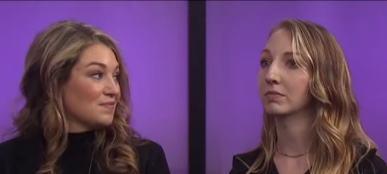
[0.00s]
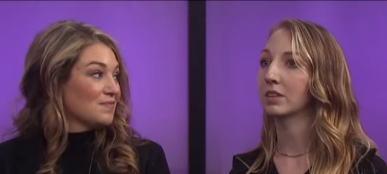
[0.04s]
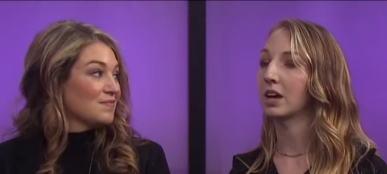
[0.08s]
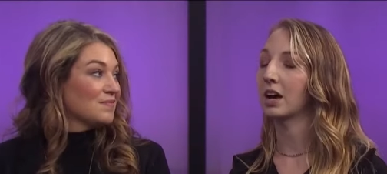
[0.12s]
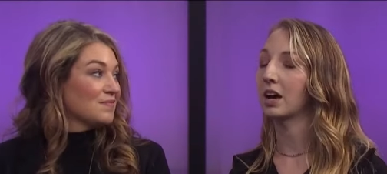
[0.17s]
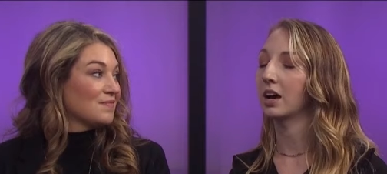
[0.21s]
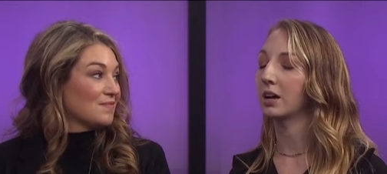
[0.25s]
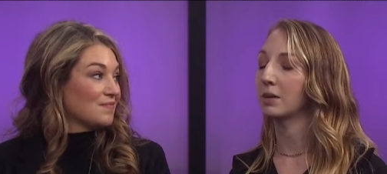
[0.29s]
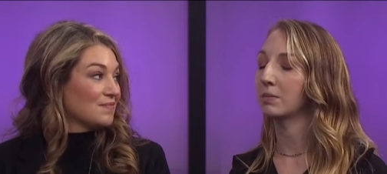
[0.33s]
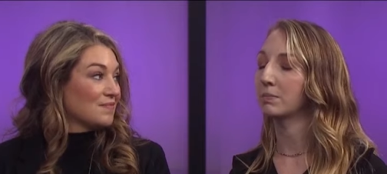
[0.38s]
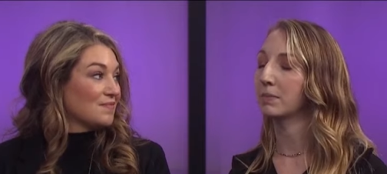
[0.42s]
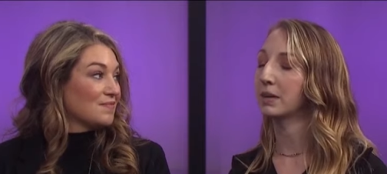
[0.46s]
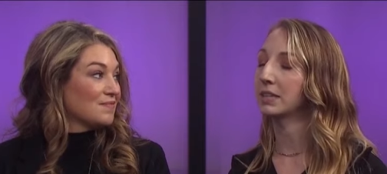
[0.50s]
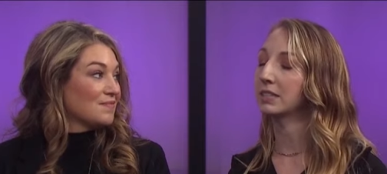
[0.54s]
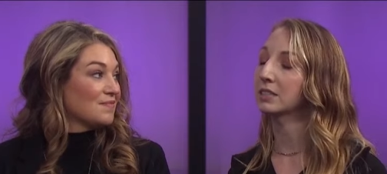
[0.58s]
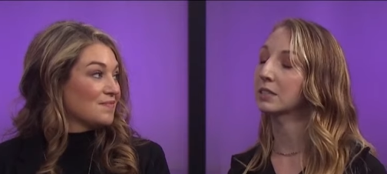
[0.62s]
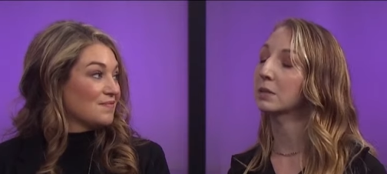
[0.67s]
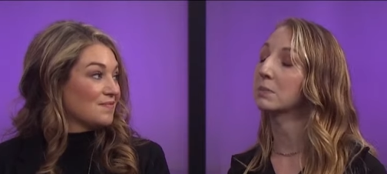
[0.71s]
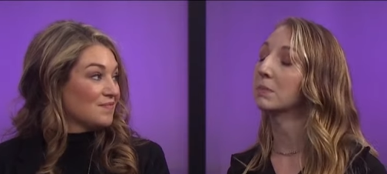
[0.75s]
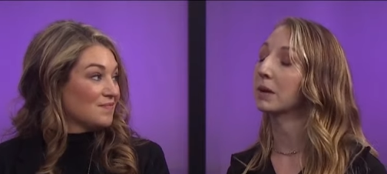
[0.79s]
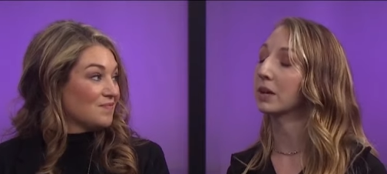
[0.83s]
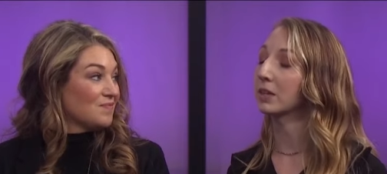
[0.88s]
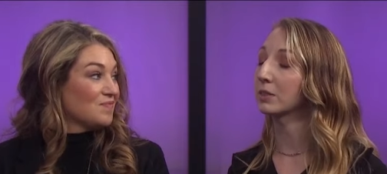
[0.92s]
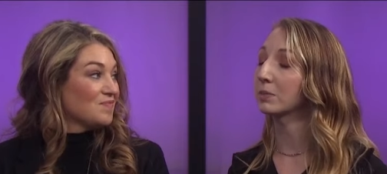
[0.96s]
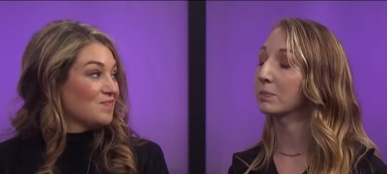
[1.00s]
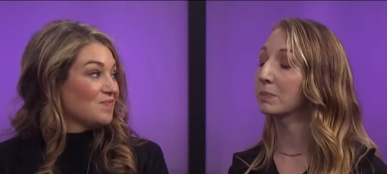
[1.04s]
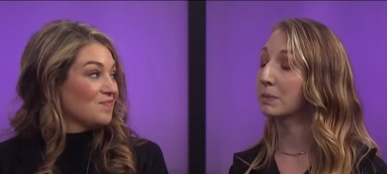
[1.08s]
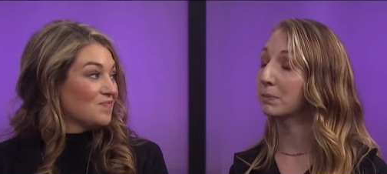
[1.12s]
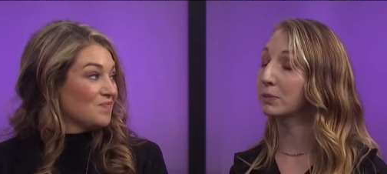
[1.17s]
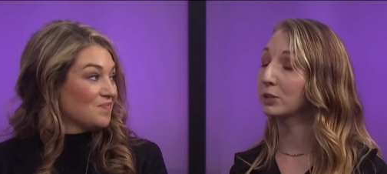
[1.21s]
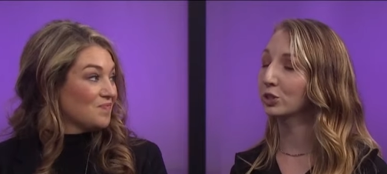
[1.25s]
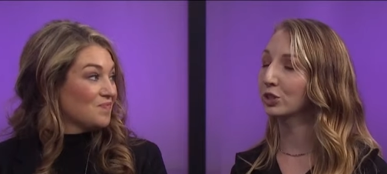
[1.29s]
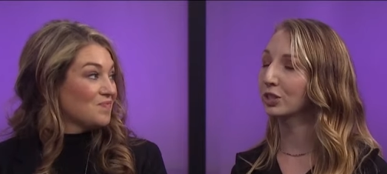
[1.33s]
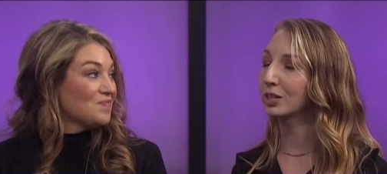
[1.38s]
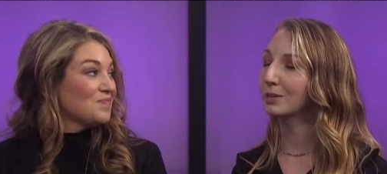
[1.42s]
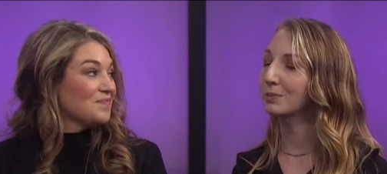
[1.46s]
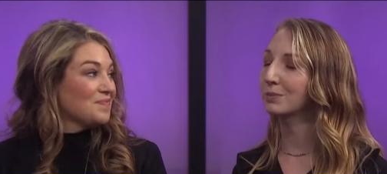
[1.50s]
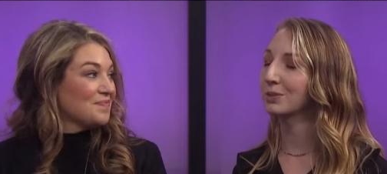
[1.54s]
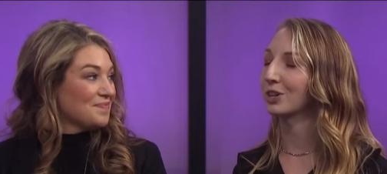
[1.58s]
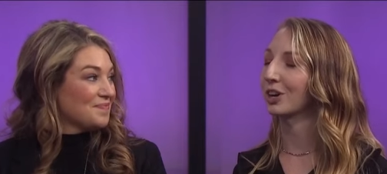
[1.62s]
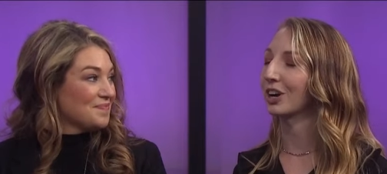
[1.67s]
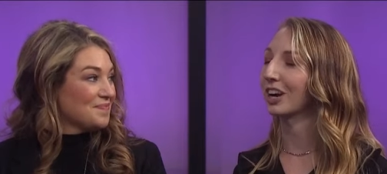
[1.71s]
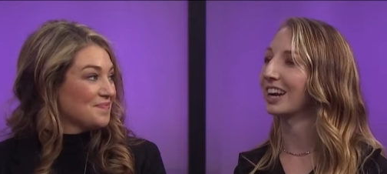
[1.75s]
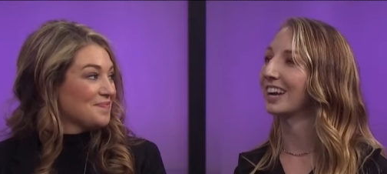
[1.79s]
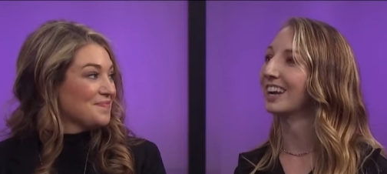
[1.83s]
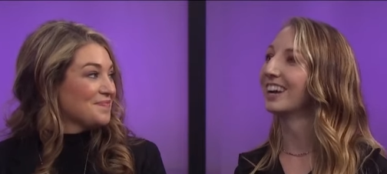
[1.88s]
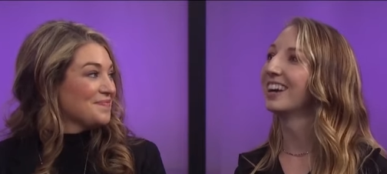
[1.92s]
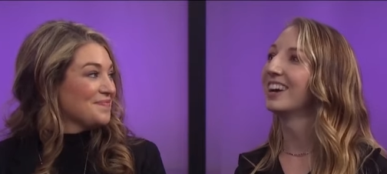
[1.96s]
Speaker 1: uh, month-to-month membership,
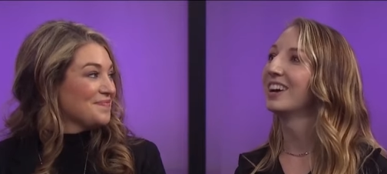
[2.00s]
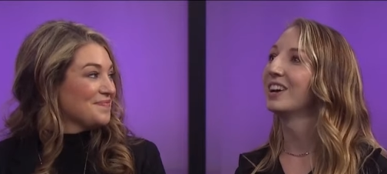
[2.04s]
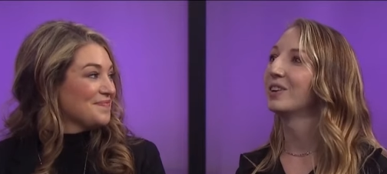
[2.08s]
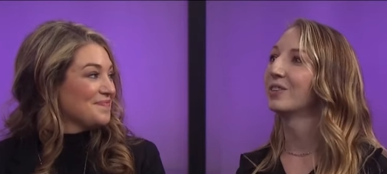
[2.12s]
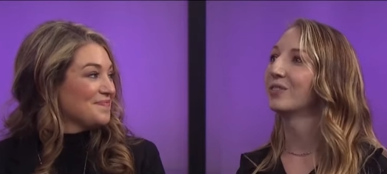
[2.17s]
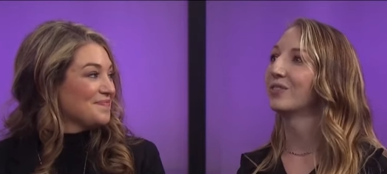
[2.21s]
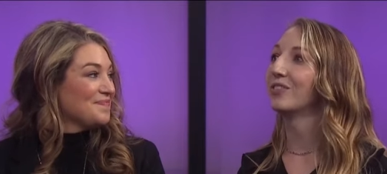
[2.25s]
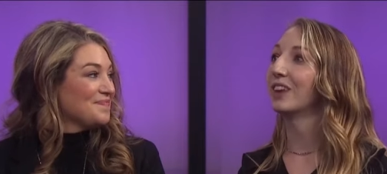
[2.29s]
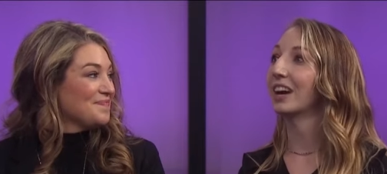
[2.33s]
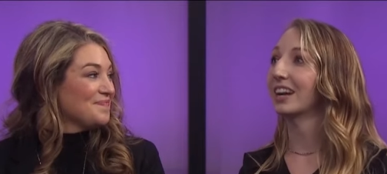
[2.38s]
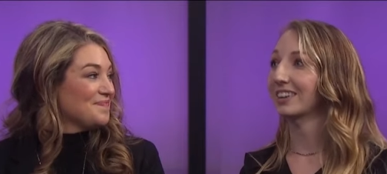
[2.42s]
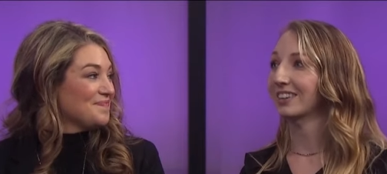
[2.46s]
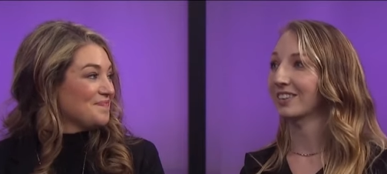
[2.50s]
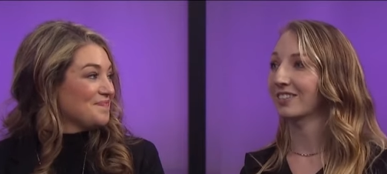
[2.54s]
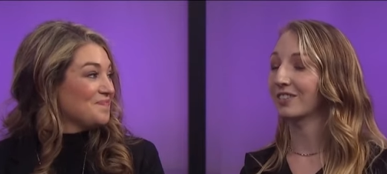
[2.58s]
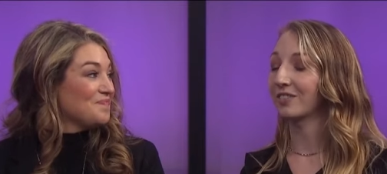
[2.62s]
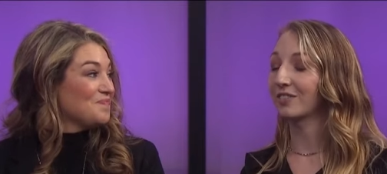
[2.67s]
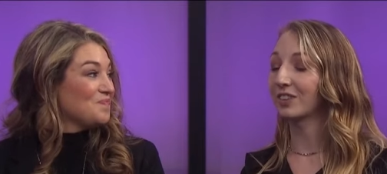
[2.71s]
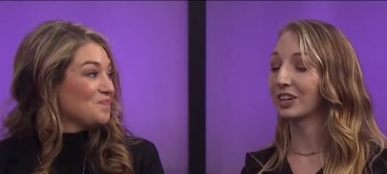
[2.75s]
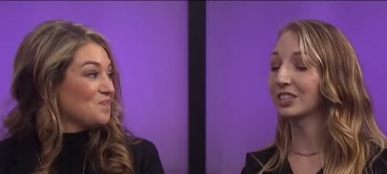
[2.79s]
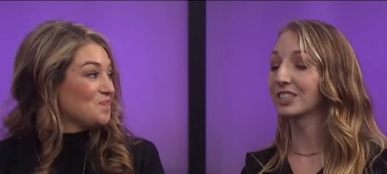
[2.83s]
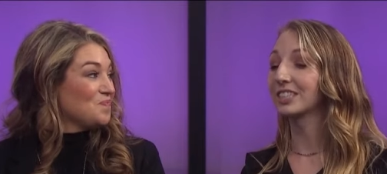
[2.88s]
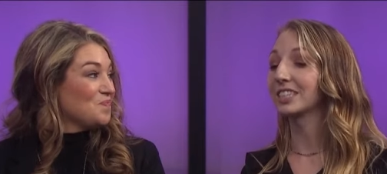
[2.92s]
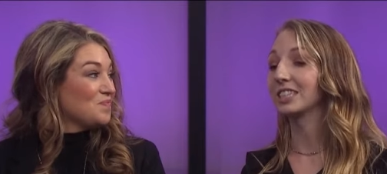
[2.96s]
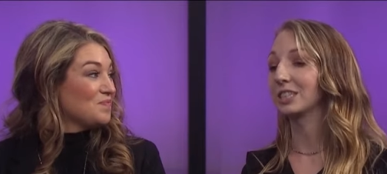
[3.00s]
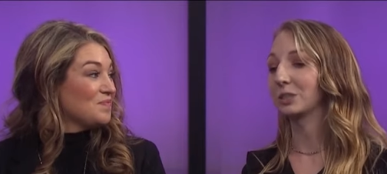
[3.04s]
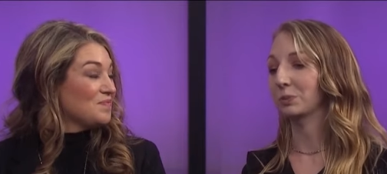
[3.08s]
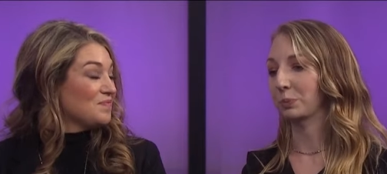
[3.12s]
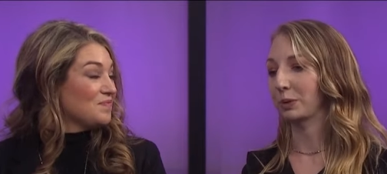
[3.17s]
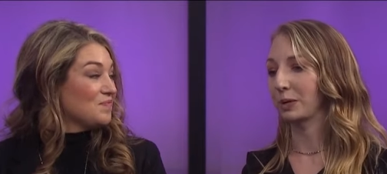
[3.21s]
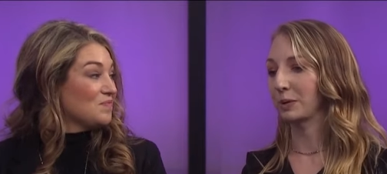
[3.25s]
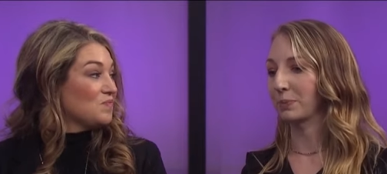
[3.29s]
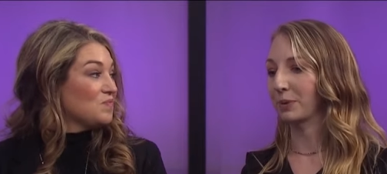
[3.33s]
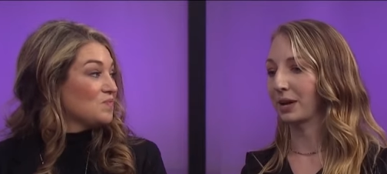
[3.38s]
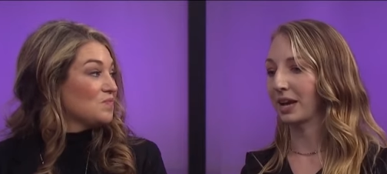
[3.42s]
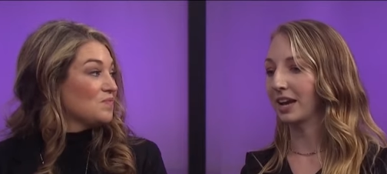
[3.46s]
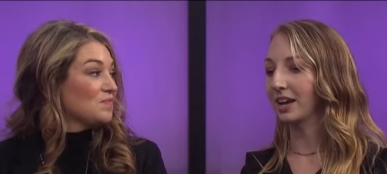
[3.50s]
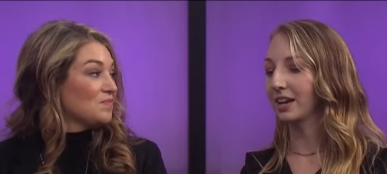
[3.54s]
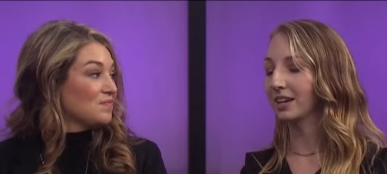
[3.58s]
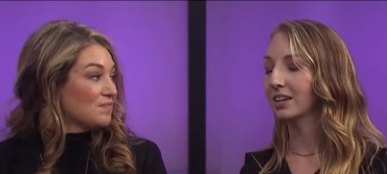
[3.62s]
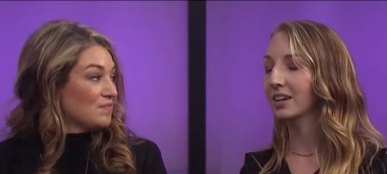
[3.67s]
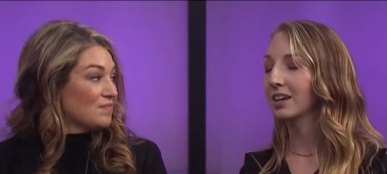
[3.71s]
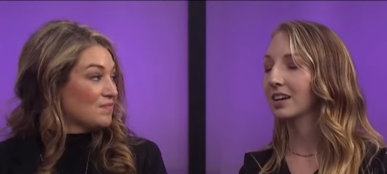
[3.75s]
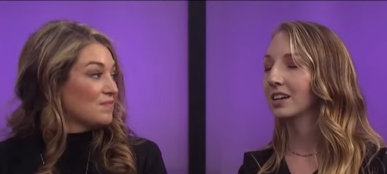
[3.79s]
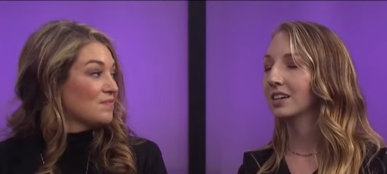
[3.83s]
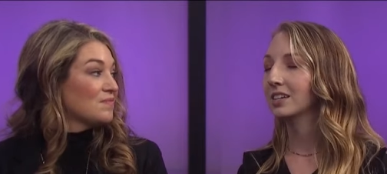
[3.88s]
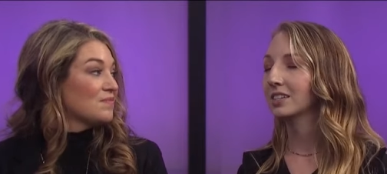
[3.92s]
sorry, versus prepaid.